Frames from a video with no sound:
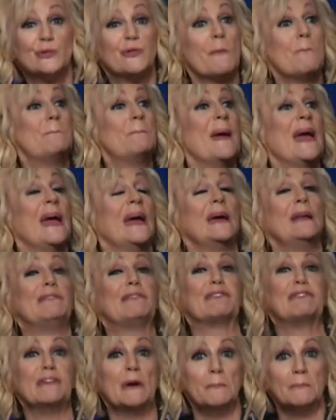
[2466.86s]
the bed
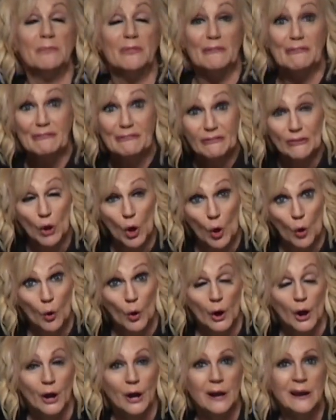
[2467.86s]
from the
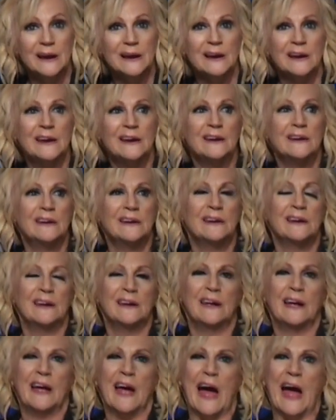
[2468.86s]
floor.
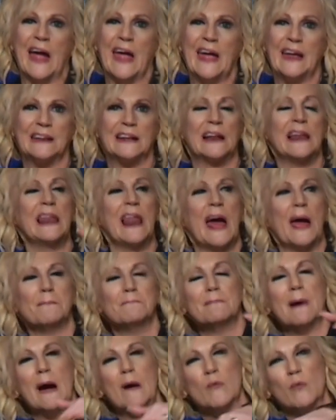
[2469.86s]
I had
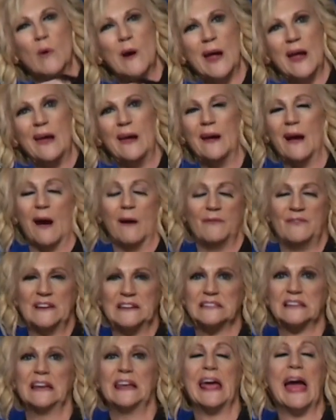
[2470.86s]
climbed my way,
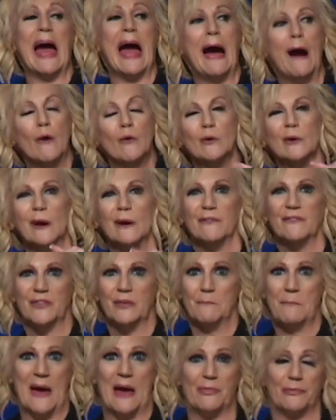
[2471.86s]
obviously, out of
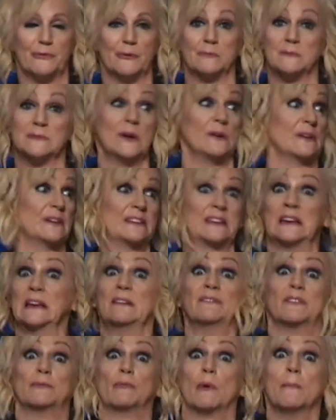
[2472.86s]
the bathroom. Don't, didn't
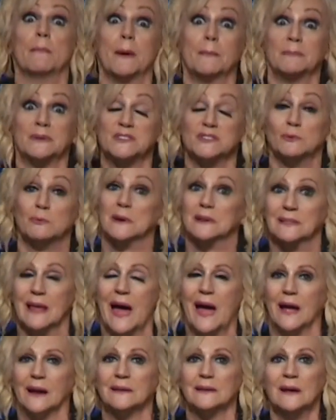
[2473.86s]
even remember doing
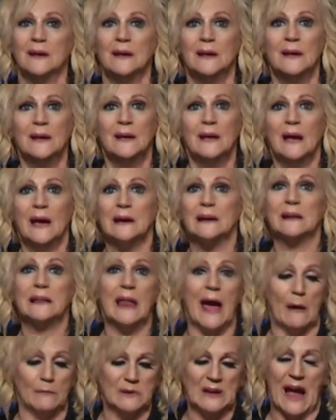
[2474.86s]
that.
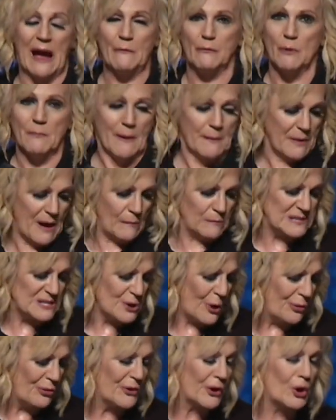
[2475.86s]
I remember I was
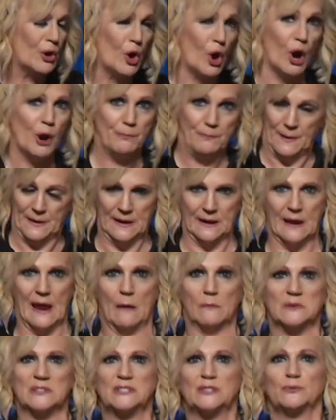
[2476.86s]
on the carpet, and I
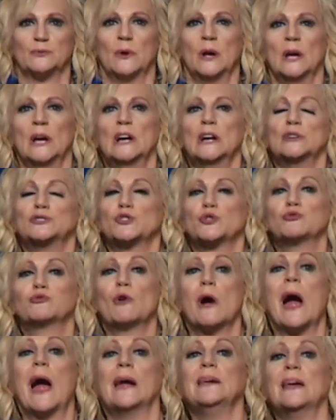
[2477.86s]
was
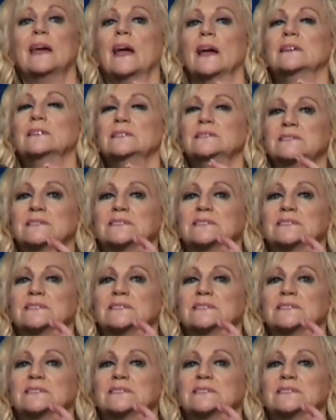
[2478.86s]
trying